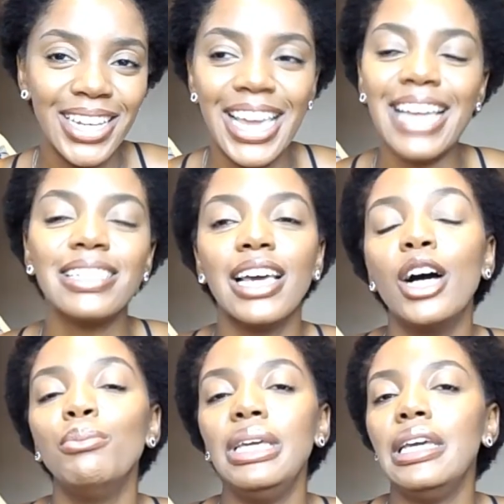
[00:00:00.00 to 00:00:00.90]
And tell
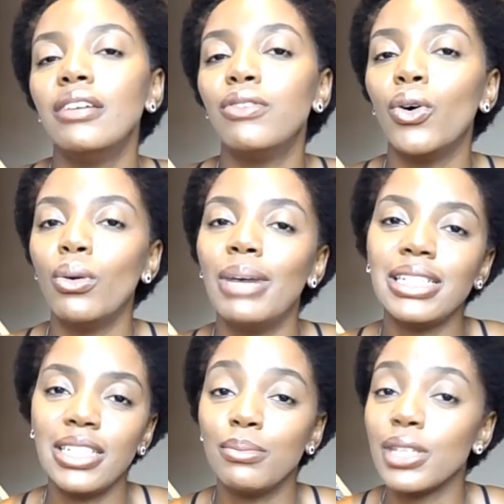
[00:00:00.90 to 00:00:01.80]
me if all my
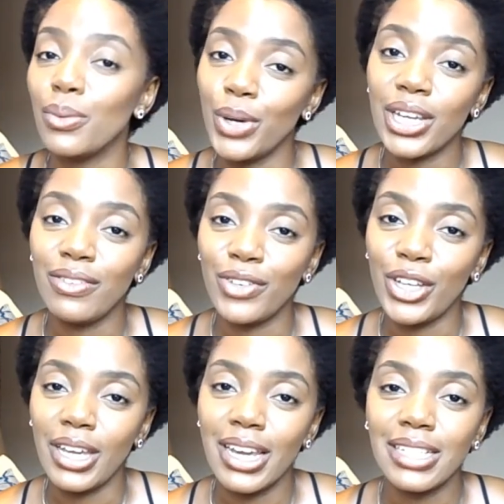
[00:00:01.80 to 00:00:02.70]
tips are working for
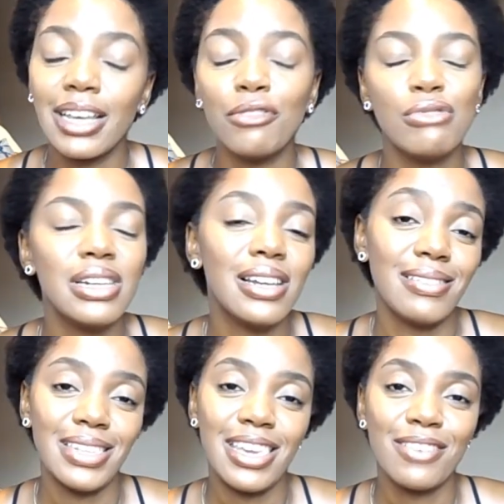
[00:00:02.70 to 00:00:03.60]
you guys. I'd really love
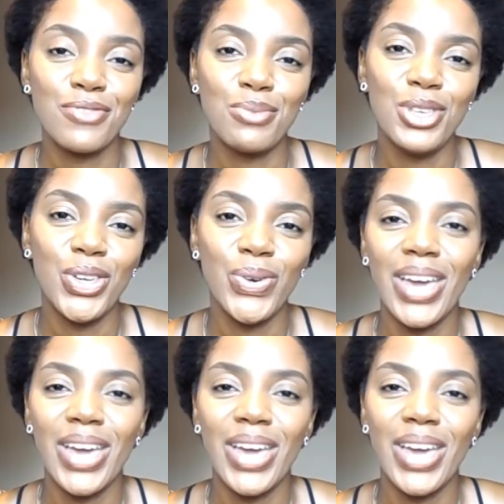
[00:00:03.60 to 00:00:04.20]
to hear from you.